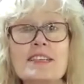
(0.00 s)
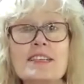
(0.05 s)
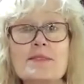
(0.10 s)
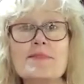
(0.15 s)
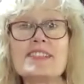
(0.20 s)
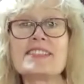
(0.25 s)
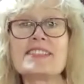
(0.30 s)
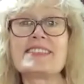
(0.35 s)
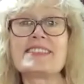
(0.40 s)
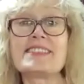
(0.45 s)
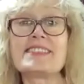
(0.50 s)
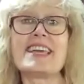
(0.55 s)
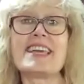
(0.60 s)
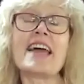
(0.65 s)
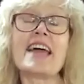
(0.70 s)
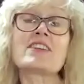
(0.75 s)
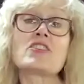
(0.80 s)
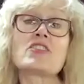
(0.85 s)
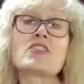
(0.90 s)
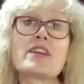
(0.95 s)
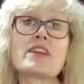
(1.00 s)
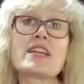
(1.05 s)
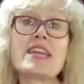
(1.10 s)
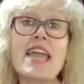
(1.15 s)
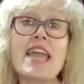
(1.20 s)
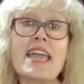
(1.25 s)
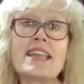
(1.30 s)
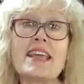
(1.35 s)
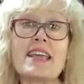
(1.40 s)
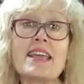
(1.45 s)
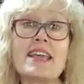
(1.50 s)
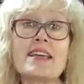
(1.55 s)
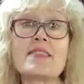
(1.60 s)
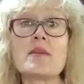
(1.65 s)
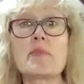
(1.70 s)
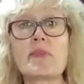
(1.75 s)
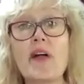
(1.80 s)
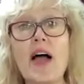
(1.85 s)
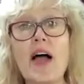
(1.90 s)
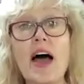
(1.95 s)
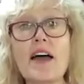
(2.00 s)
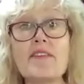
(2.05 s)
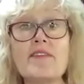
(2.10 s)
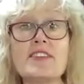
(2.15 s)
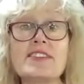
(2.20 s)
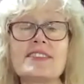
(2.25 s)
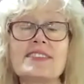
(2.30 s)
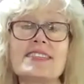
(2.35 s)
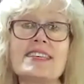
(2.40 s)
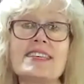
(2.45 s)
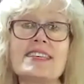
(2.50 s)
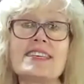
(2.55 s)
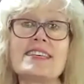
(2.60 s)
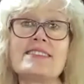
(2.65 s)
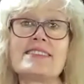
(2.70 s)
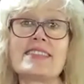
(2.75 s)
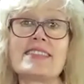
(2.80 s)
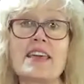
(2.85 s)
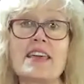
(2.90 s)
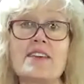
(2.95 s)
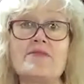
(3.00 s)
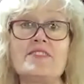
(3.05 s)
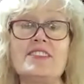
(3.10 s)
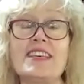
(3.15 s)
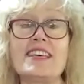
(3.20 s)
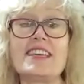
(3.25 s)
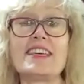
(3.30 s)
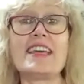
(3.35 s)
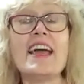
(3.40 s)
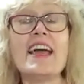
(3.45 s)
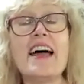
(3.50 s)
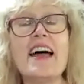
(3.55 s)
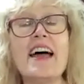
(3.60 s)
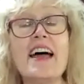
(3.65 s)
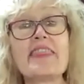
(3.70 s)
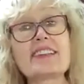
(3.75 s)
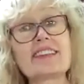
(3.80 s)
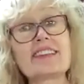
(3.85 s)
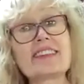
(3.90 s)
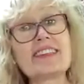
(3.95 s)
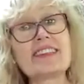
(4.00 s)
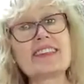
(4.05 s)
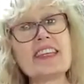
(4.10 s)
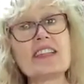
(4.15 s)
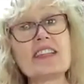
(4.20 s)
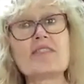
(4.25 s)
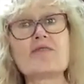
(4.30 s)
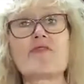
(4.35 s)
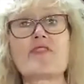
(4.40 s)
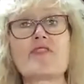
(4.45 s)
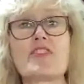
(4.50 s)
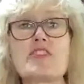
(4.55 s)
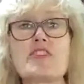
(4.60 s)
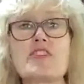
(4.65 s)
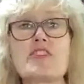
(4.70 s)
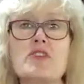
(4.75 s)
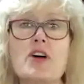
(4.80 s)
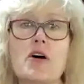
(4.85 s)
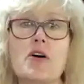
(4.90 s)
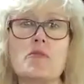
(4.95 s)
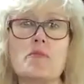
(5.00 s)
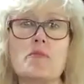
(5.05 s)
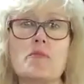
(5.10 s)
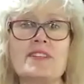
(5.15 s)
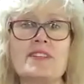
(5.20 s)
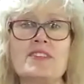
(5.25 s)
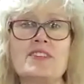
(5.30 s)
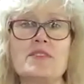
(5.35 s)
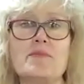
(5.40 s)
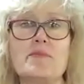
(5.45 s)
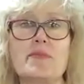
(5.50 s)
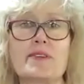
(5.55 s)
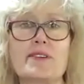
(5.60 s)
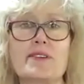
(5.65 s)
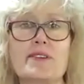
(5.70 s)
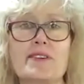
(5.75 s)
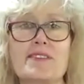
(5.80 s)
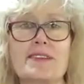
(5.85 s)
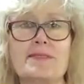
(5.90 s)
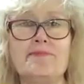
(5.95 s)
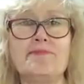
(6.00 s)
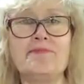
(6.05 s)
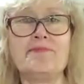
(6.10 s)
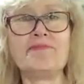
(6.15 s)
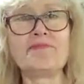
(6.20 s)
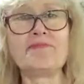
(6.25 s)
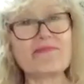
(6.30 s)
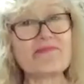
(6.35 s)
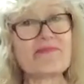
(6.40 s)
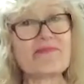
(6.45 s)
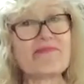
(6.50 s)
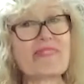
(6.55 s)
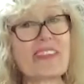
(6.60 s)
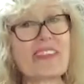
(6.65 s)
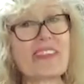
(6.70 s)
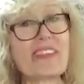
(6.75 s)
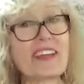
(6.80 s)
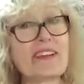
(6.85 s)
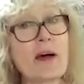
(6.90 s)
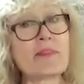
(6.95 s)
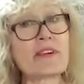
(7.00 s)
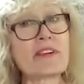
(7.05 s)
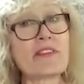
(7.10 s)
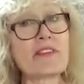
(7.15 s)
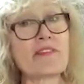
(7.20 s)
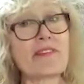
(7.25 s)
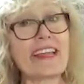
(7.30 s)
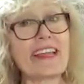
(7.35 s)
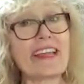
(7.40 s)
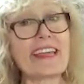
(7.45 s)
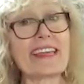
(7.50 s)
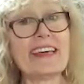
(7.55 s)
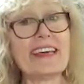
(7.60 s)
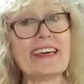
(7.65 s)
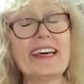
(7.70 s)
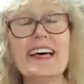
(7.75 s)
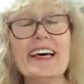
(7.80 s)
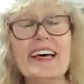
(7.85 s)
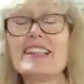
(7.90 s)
intimacy and creating the privacy and safety that's needed for you to open to birth. Number 3,